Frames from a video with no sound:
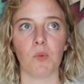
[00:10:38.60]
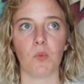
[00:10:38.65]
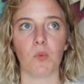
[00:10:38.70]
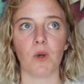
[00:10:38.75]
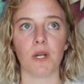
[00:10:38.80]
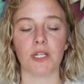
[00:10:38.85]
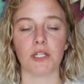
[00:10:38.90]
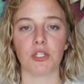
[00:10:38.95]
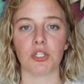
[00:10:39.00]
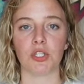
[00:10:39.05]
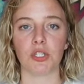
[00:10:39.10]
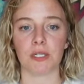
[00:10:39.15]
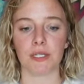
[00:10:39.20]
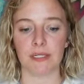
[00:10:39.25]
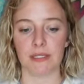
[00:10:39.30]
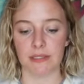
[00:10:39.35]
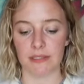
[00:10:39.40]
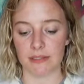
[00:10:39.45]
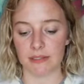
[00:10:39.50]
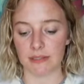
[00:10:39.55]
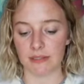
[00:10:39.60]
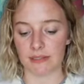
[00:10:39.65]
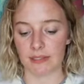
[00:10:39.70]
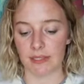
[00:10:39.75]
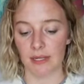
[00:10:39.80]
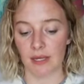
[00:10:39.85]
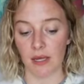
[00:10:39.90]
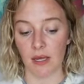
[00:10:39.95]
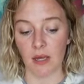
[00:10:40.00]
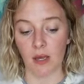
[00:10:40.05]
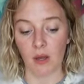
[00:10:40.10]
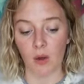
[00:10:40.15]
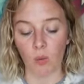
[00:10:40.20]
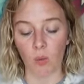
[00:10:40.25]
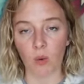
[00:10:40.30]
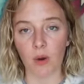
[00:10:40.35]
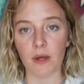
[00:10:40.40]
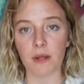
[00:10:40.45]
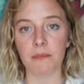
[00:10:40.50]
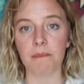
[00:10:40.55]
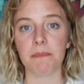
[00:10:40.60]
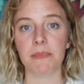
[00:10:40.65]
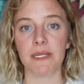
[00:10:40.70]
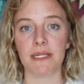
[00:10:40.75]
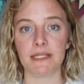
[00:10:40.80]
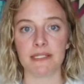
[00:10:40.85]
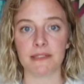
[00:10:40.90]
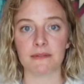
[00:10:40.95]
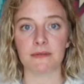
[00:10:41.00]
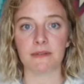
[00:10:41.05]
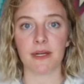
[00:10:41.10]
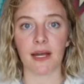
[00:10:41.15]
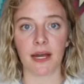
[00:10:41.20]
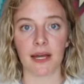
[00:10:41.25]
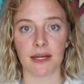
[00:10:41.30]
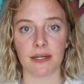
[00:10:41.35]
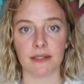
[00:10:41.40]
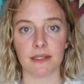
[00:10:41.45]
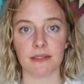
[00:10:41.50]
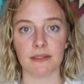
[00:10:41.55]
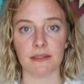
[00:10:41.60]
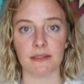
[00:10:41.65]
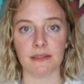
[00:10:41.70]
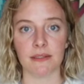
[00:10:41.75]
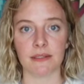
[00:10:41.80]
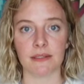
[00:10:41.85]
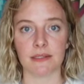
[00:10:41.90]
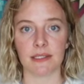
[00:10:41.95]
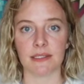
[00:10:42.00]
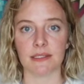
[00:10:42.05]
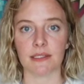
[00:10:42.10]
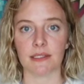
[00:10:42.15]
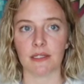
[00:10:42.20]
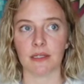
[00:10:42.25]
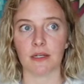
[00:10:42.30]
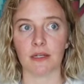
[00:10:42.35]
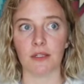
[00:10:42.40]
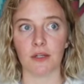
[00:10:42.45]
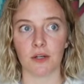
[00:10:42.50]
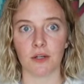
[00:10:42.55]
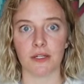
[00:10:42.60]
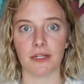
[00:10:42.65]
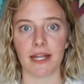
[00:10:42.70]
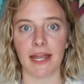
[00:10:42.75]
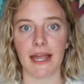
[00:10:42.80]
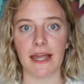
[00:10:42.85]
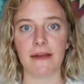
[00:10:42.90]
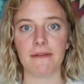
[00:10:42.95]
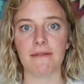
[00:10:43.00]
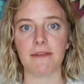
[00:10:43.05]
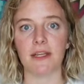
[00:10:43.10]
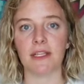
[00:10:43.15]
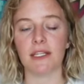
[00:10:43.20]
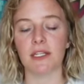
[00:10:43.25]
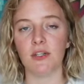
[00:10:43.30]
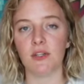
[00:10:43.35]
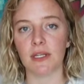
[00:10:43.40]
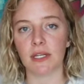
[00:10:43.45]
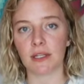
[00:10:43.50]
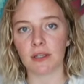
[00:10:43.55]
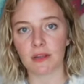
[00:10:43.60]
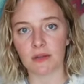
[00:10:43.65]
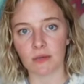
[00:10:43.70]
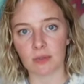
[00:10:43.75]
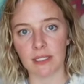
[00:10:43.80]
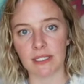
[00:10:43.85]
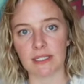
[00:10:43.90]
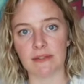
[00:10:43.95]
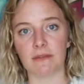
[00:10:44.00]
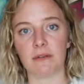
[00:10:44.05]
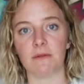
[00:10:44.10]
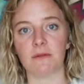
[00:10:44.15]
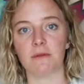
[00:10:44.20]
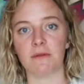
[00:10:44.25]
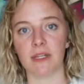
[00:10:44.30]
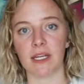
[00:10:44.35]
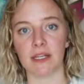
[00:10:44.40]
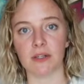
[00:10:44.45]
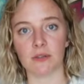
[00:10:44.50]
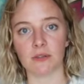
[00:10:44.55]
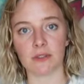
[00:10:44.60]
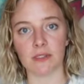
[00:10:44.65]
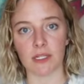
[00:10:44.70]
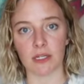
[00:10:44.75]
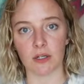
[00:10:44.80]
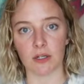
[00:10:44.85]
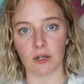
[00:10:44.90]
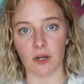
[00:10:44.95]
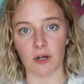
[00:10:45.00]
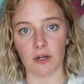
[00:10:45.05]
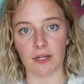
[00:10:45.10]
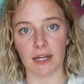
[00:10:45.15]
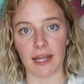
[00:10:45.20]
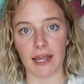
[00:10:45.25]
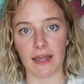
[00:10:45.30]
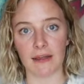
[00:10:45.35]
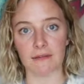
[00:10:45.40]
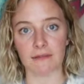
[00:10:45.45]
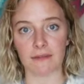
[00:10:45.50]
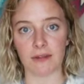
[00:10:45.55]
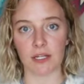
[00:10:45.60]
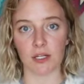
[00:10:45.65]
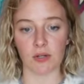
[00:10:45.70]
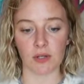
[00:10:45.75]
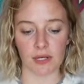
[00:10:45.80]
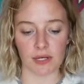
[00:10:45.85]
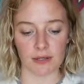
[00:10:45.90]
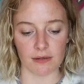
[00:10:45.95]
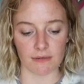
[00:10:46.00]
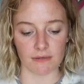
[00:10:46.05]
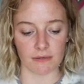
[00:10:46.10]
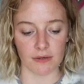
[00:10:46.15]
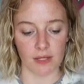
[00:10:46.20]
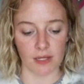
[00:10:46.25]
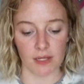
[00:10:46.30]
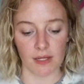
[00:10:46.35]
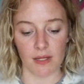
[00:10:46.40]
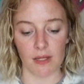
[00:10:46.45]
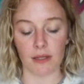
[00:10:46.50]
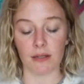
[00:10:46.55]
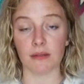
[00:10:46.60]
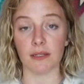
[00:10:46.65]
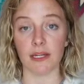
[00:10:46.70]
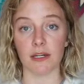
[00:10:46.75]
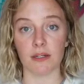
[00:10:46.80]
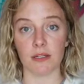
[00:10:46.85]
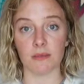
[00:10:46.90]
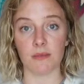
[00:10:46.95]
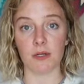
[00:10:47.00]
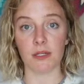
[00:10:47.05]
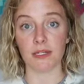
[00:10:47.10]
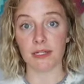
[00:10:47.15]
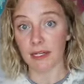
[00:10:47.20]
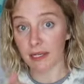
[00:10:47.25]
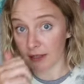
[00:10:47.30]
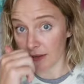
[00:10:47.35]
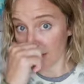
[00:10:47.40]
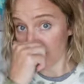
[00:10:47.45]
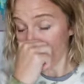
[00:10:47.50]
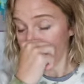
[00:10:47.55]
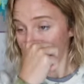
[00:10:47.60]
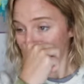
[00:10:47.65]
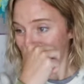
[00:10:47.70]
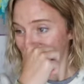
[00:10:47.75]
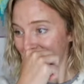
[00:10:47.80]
which is one piece of cotton that's 1.5 yards, and then you get 3 different flannels that are 1.5 yards, and you kind of layer them all together